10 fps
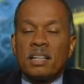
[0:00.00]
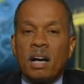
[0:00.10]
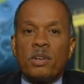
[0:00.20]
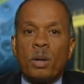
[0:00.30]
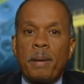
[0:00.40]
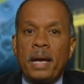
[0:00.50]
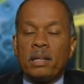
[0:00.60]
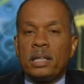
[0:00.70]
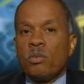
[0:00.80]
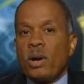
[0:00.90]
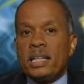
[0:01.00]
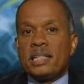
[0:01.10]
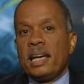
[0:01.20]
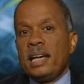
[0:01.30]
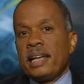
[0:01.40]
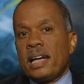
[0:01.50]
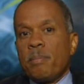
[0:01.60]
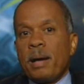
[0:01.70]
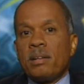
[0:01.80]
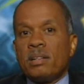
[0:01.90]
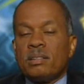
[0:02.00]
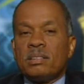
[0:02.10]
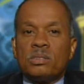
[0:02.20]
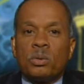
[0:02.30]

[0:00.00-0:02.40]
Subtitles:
Governor Palin. They're already saying that about the